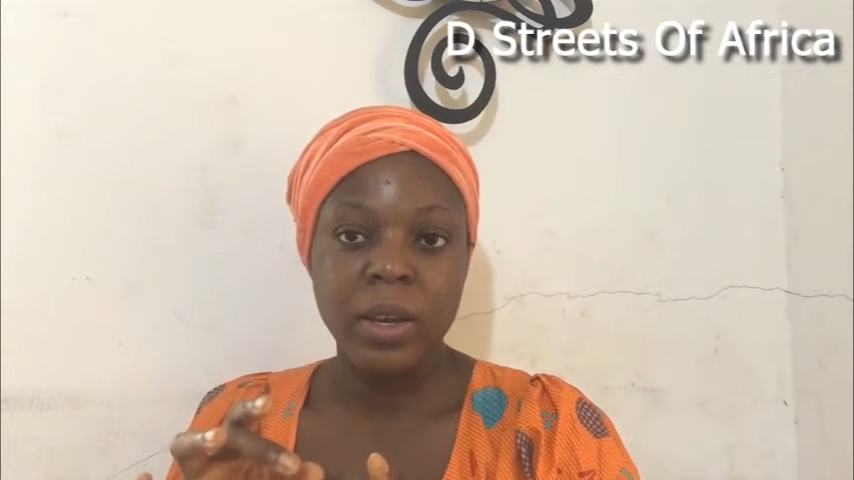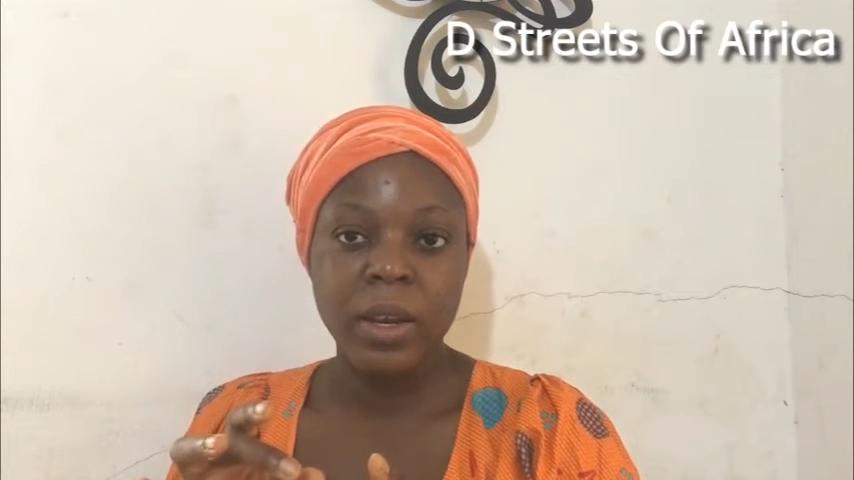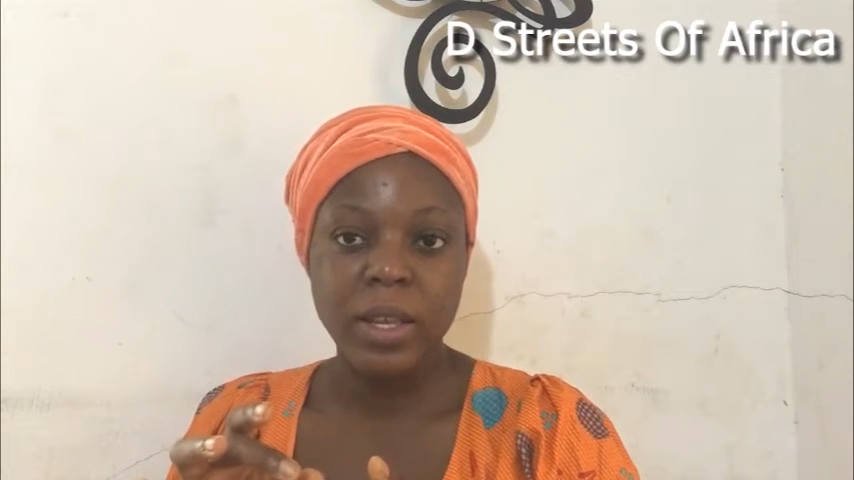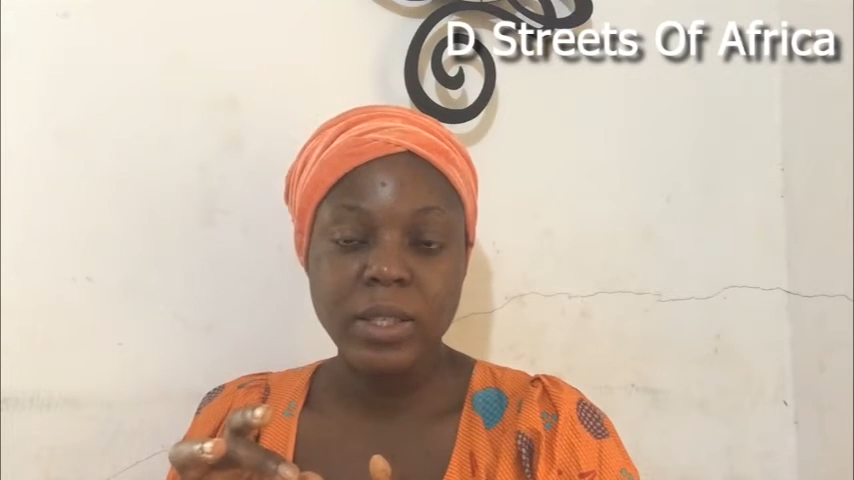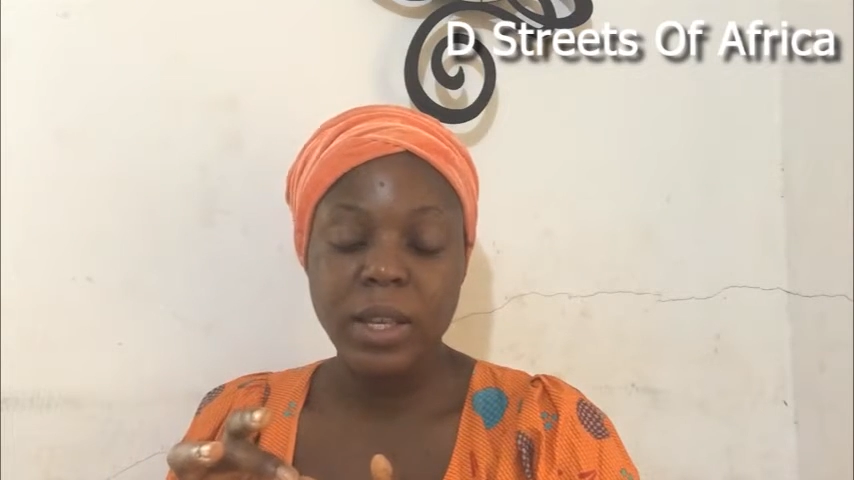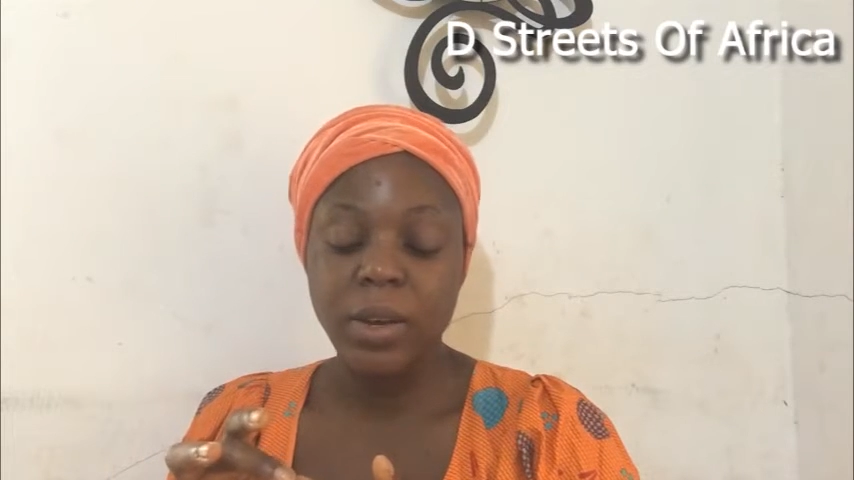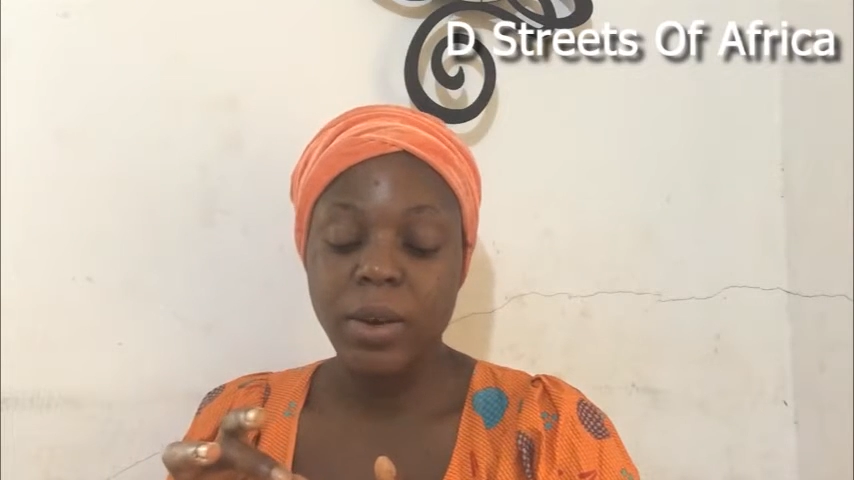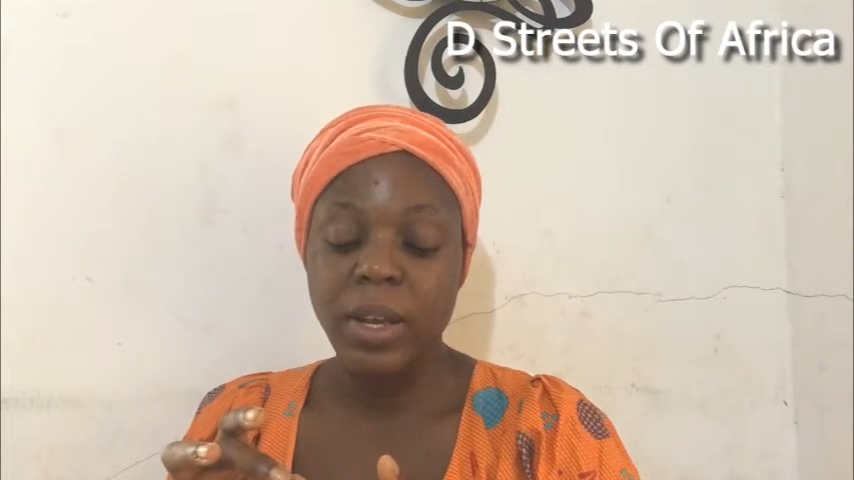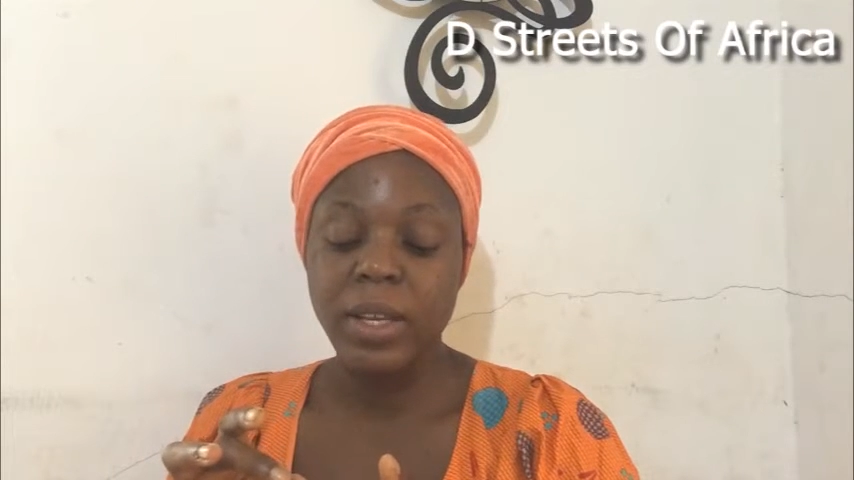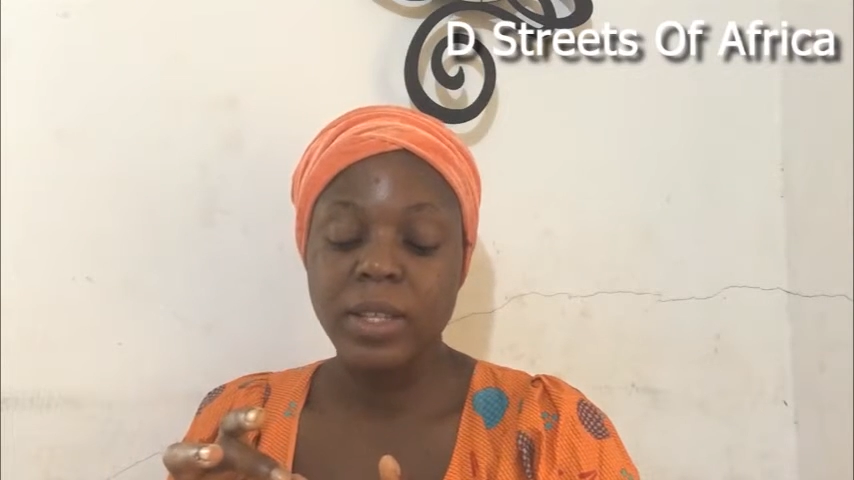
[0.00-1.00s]
next on
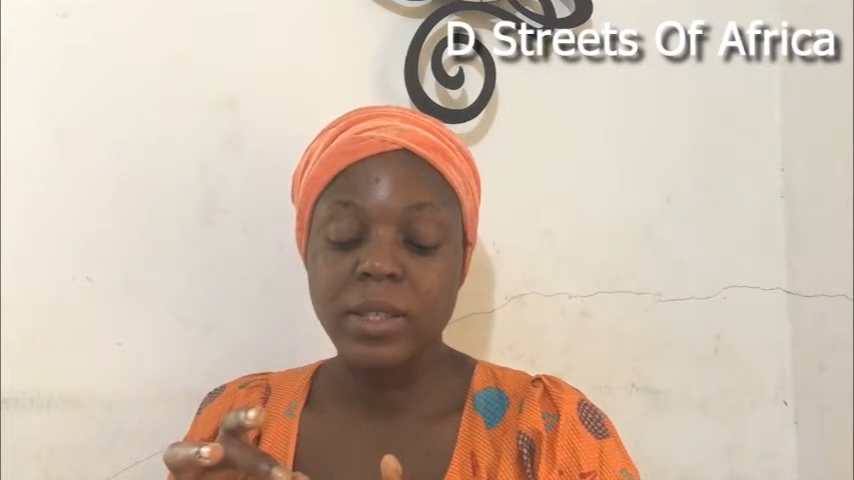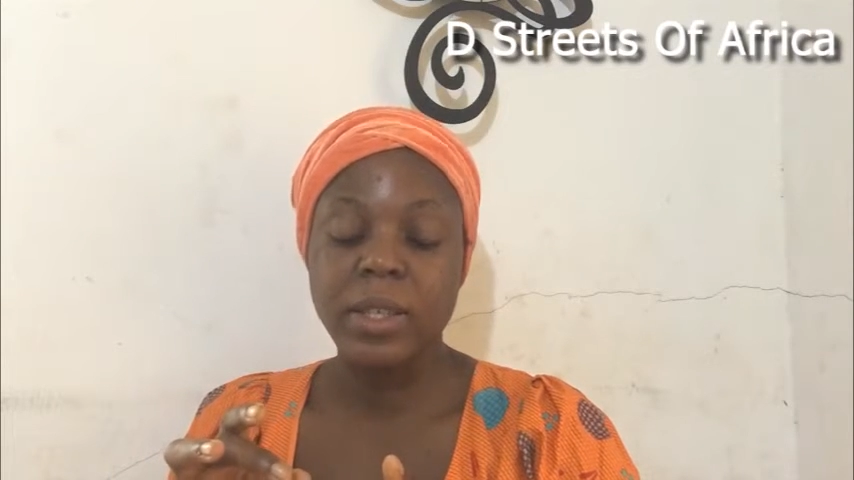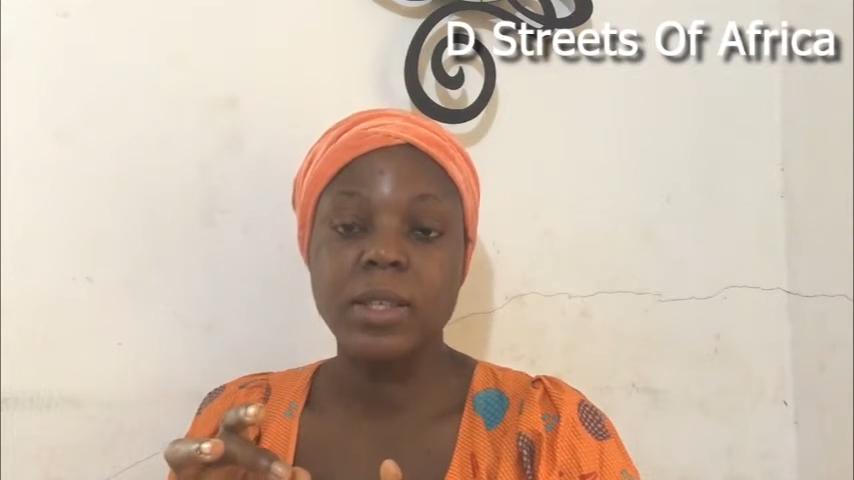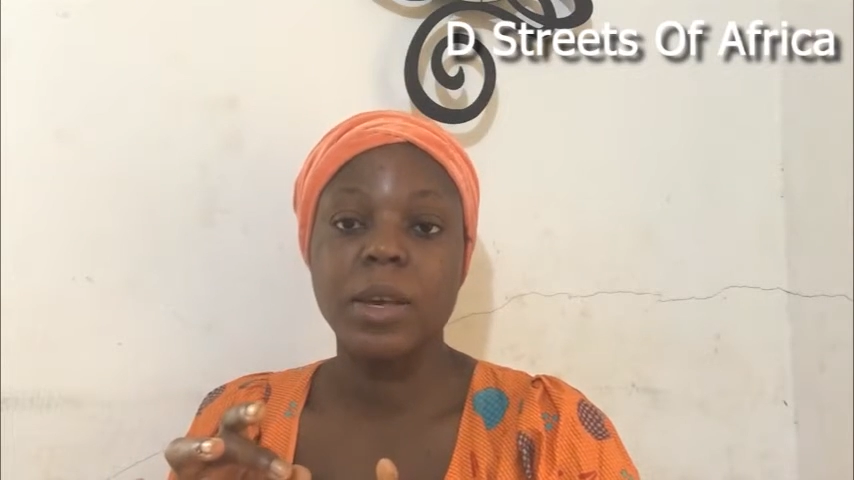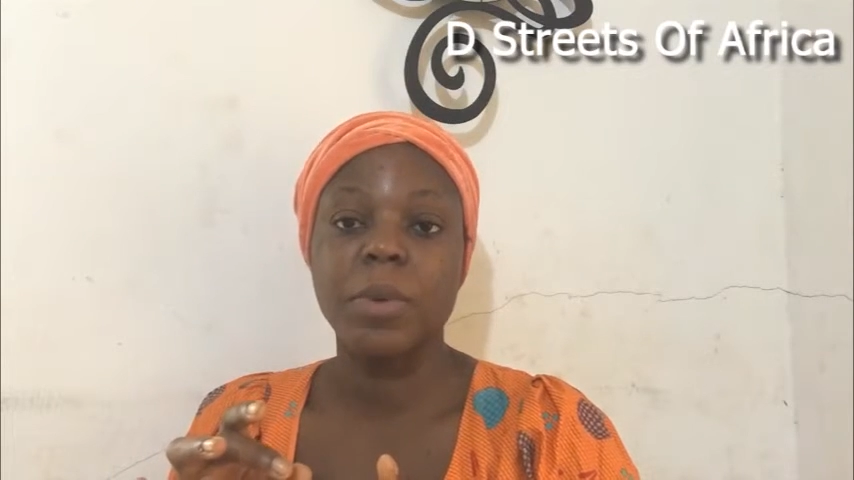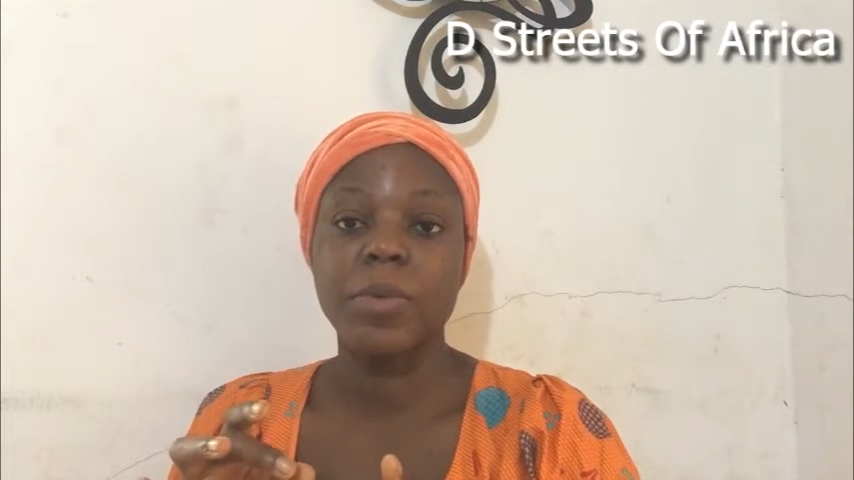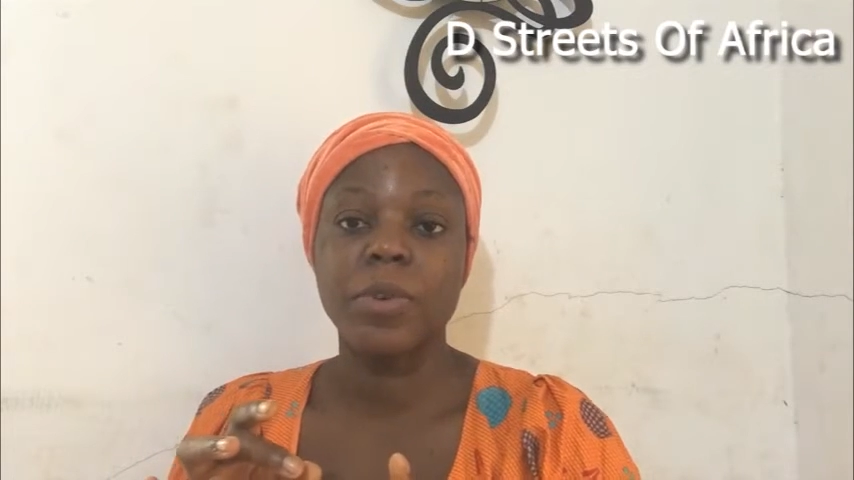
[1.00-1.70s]
our list is coming